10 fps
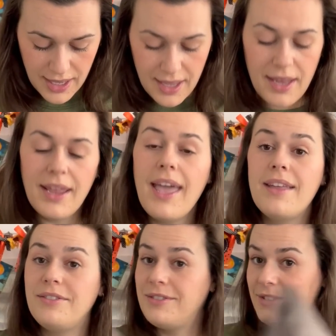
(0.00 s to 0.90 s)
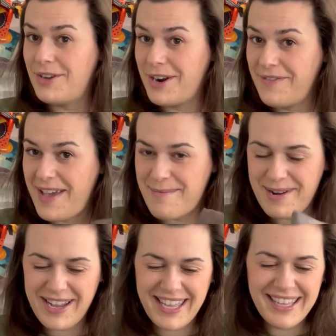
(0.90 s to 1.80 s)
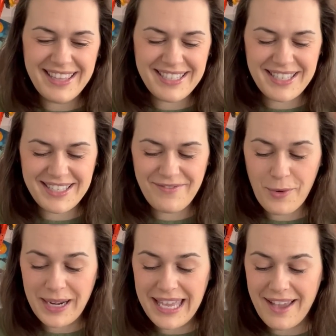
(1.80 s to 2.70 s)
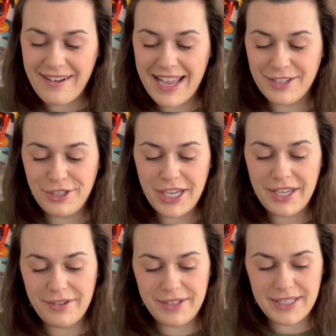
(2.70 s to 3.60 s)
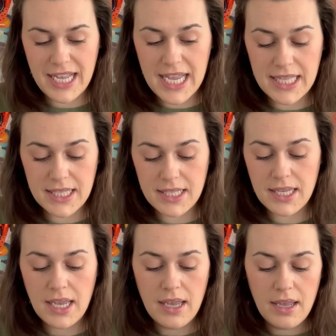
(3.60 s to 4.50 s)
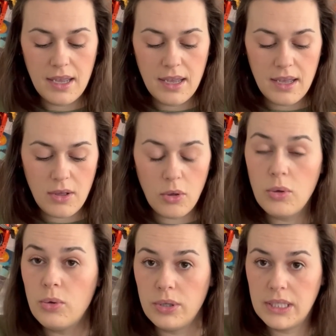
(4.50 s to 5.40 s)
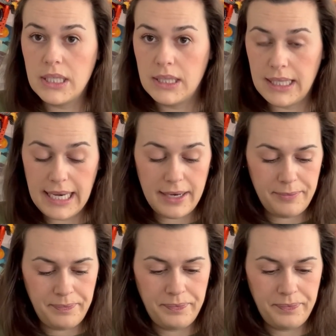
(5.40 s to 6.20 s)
And again, dark fabric. This is 40 count XJU Designs old linen.